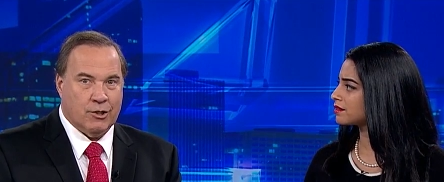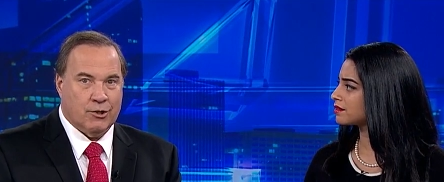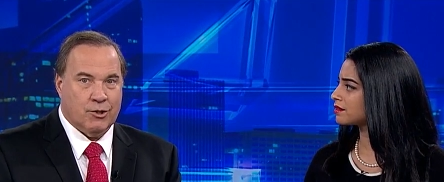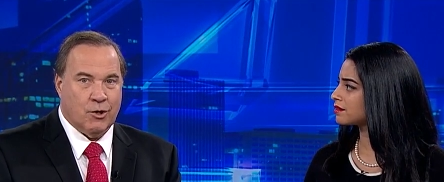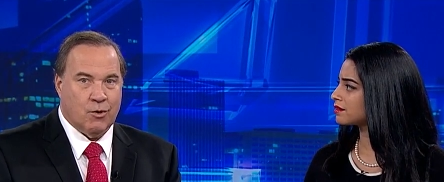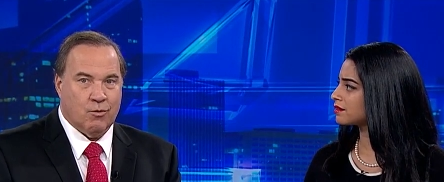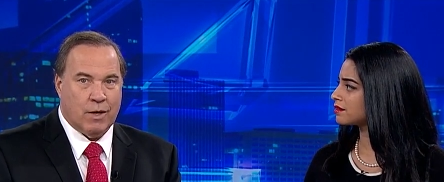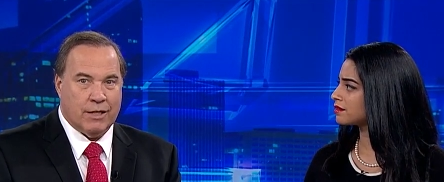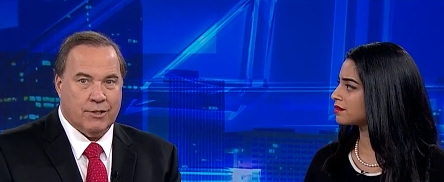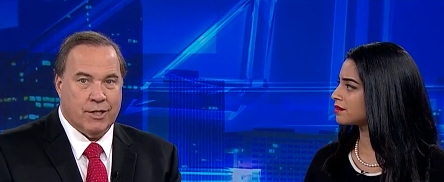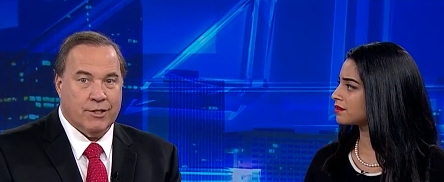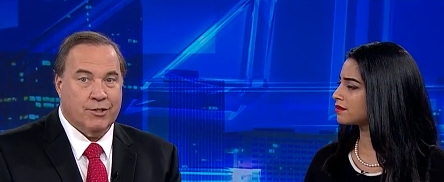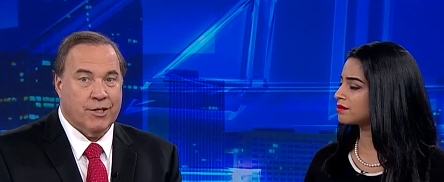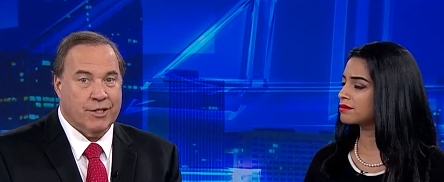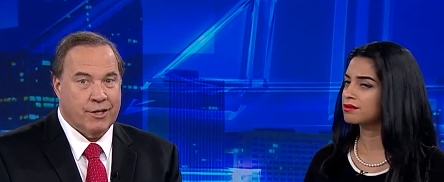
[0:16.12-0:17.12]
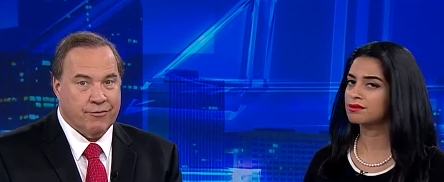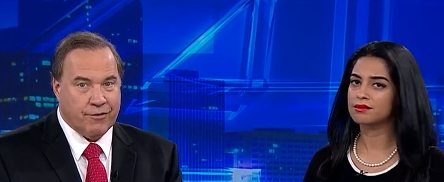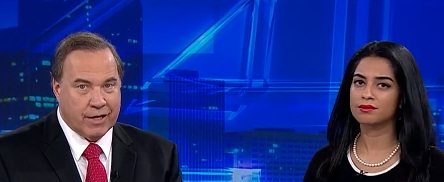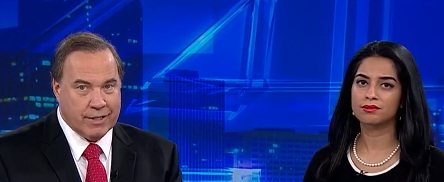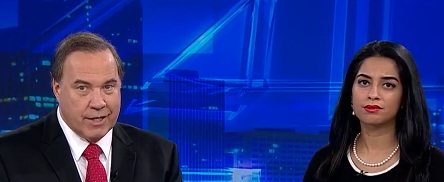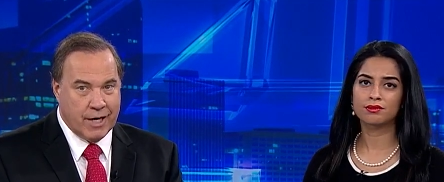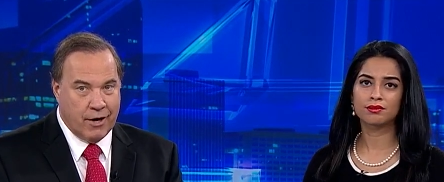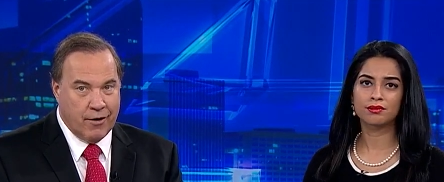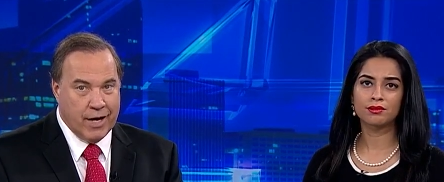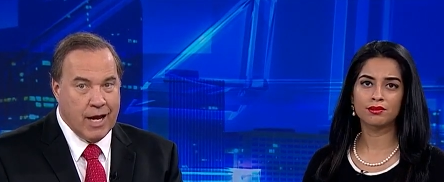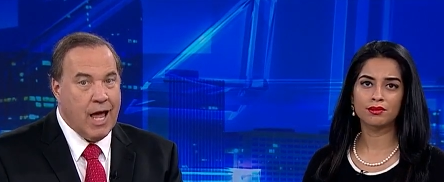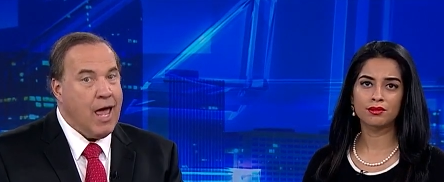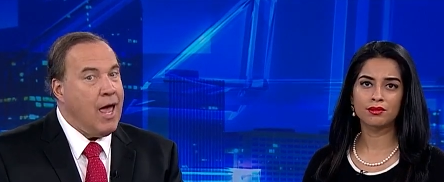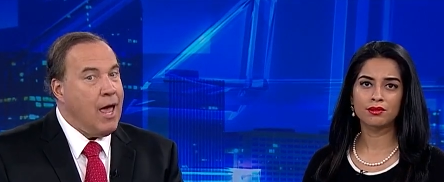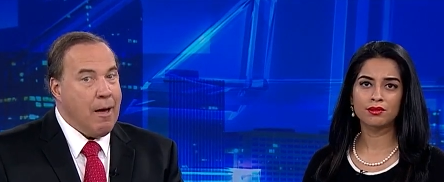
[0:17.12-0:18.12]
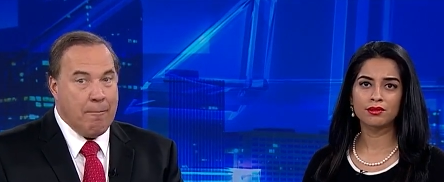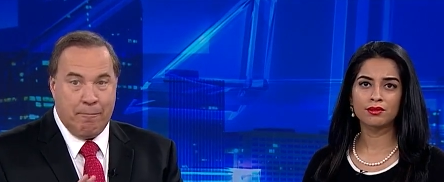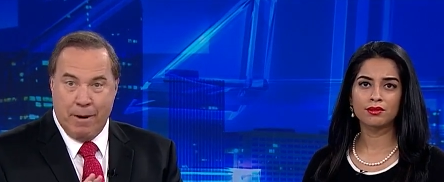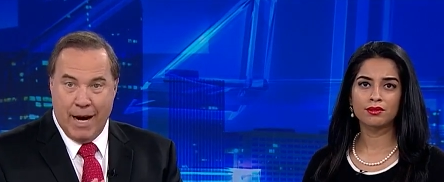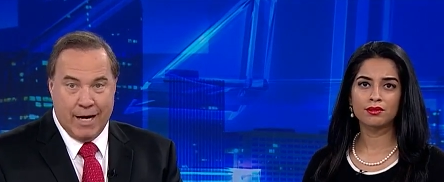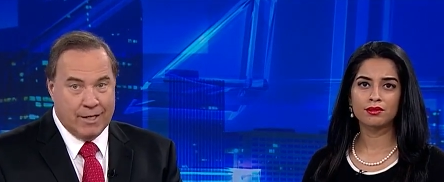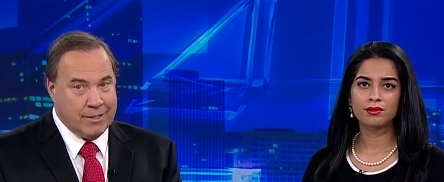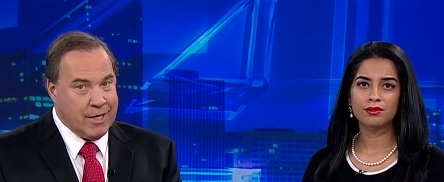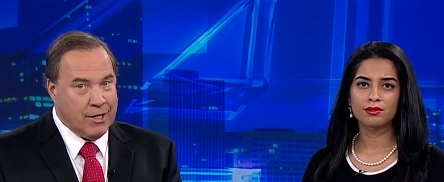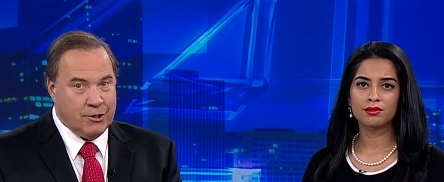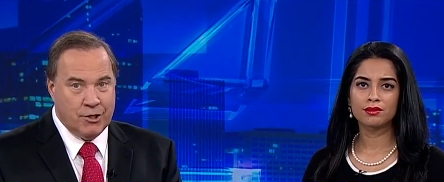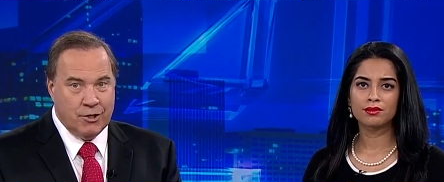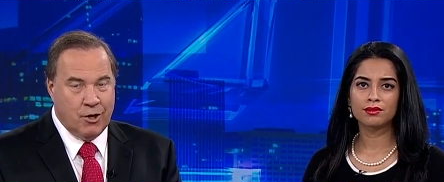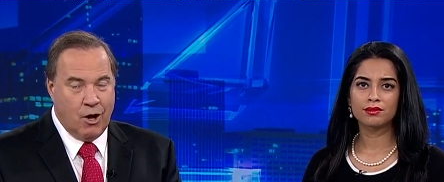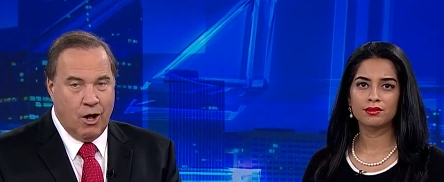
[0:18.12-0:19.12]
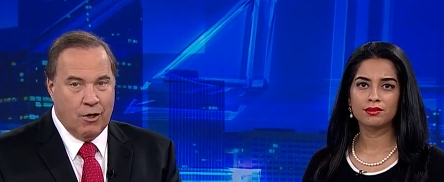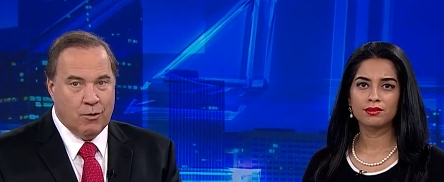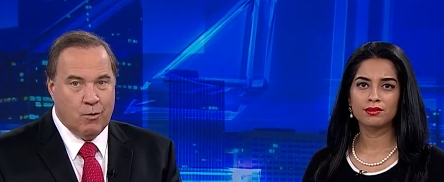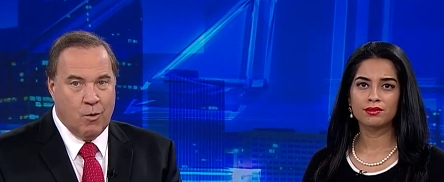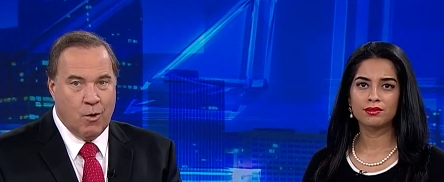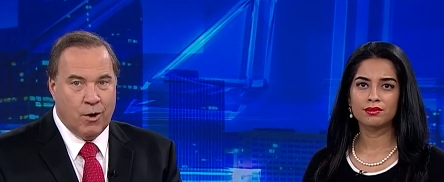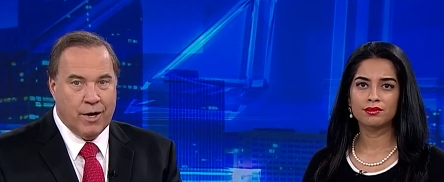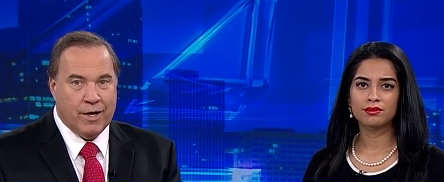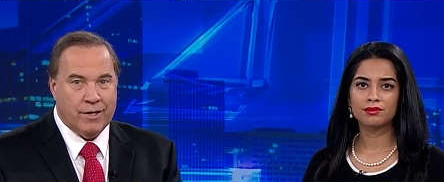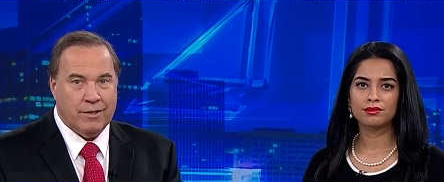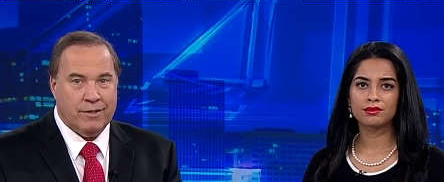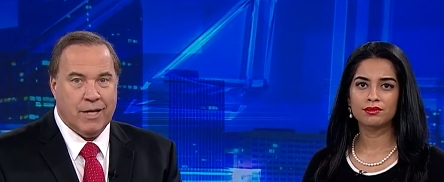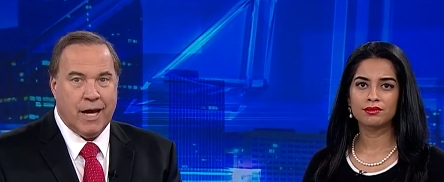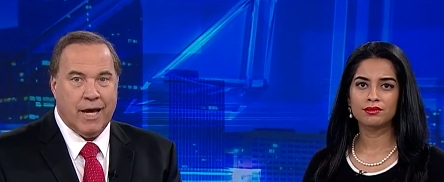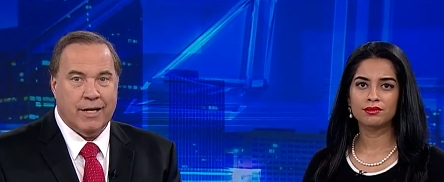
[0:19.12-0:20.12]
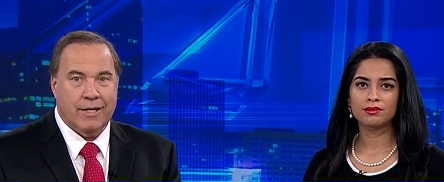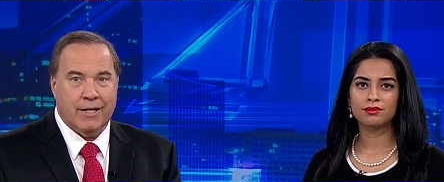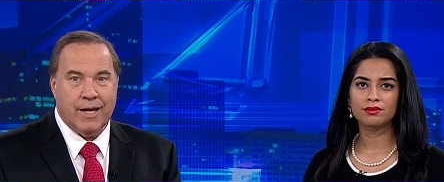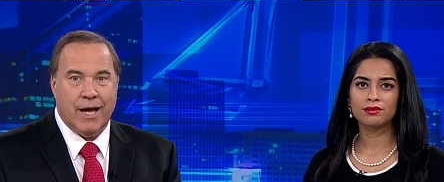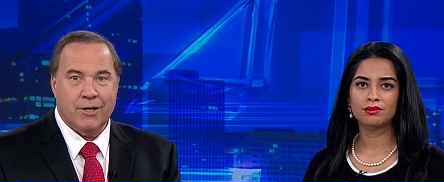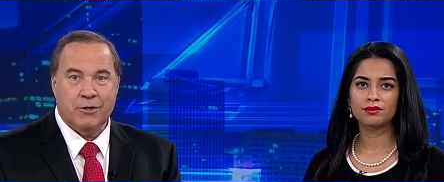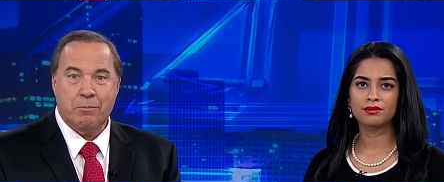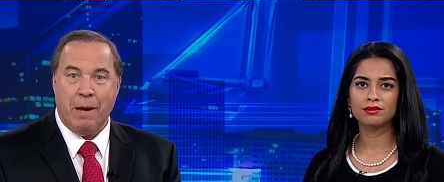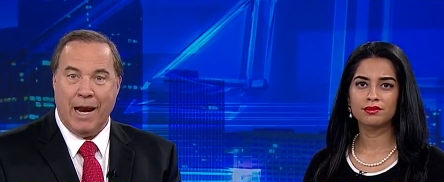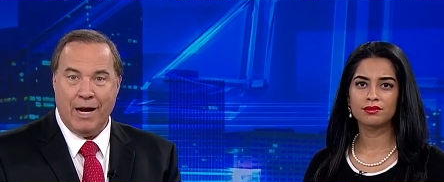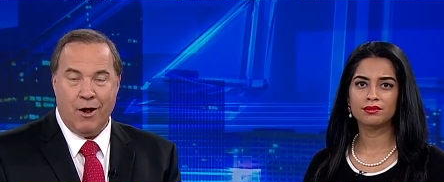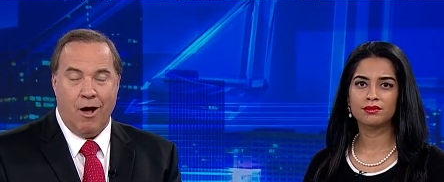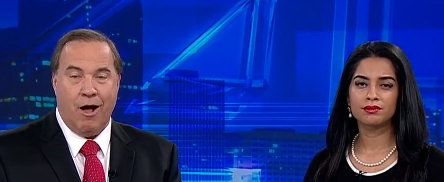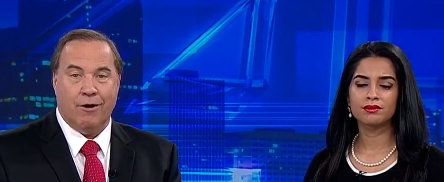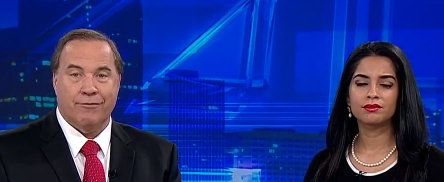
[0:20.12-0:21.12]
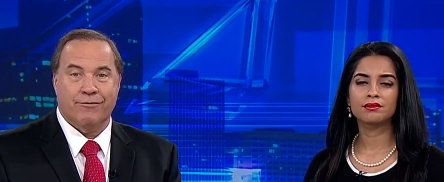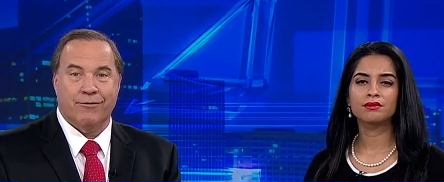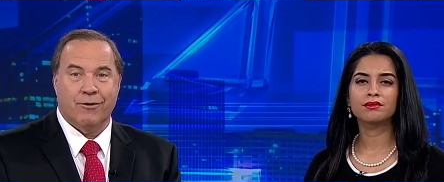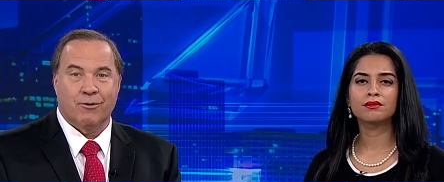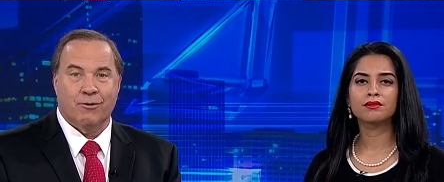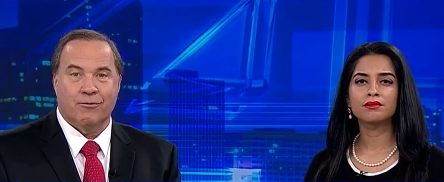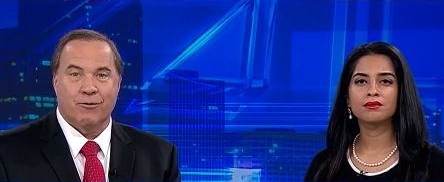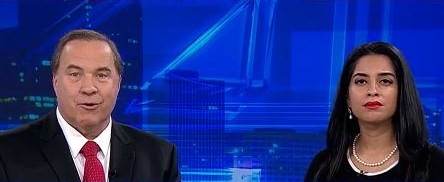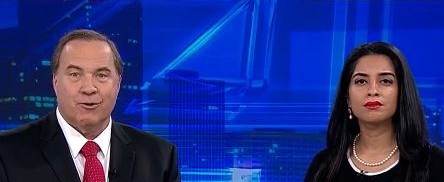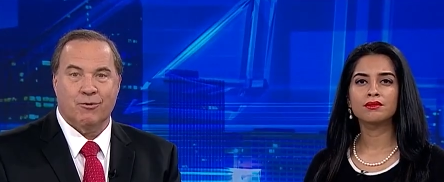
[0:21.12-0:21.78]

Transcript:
Speaker 1: as though residents in the affected area paid attention to all the warnings and it has paid off. Local 4's